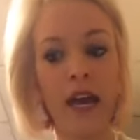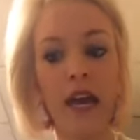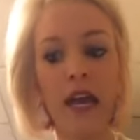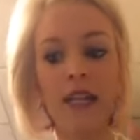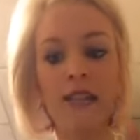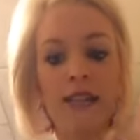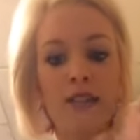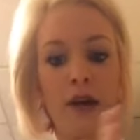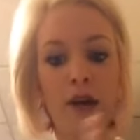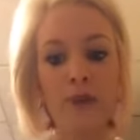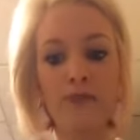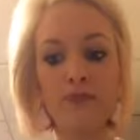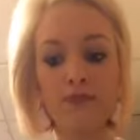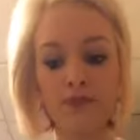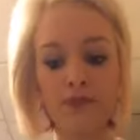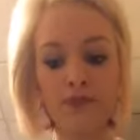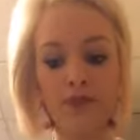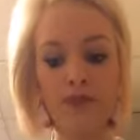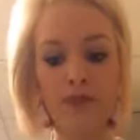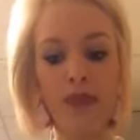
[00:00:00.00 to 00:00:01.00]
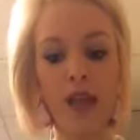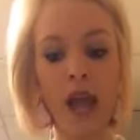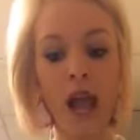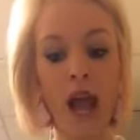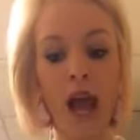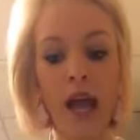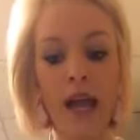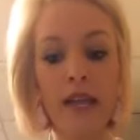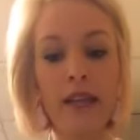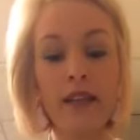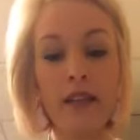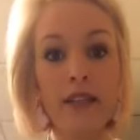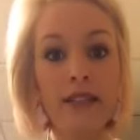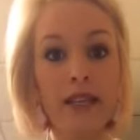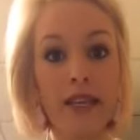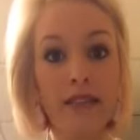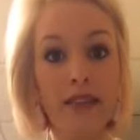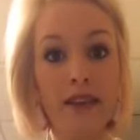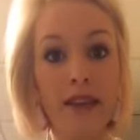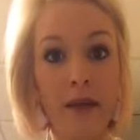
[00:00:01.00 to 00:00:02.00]
And so I looked
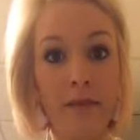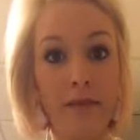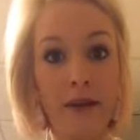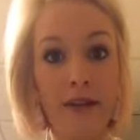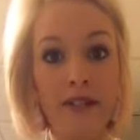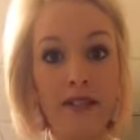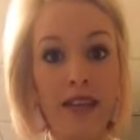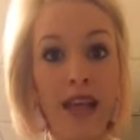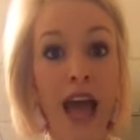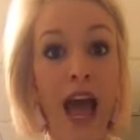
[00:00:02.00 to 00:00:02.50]
at the numbers.